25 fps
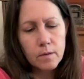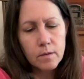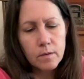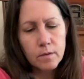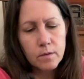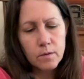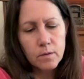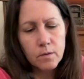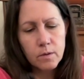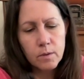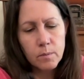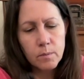
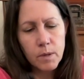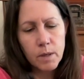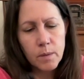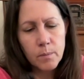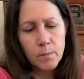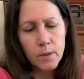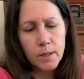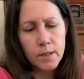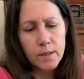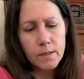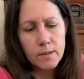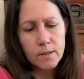Doing my
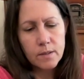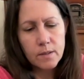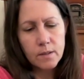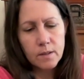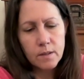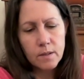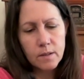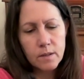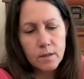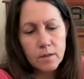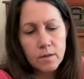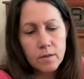best
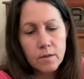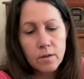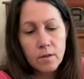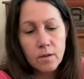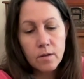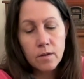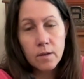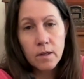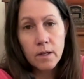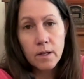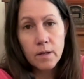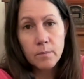to
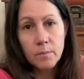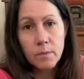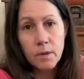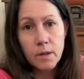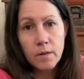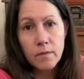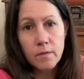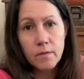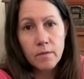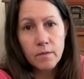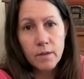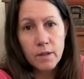not let my
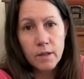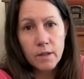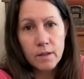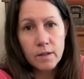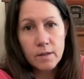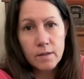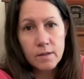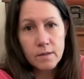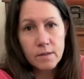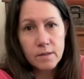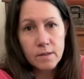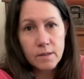
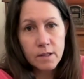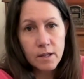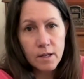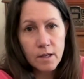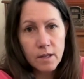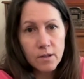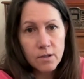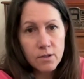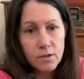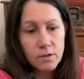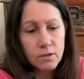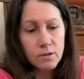fingers
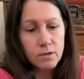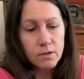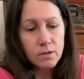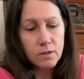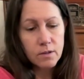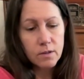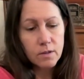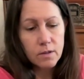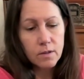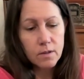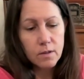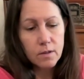touch
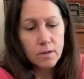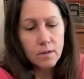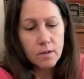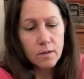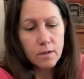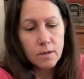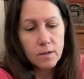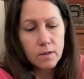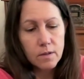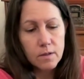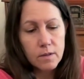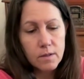
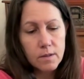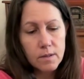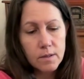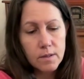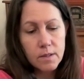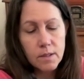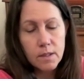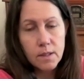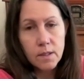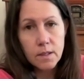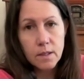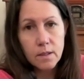the
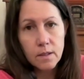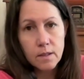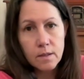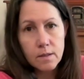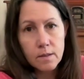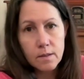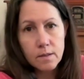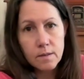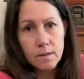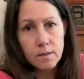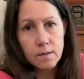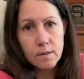
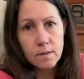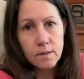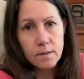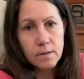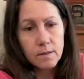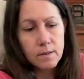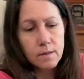stickiness.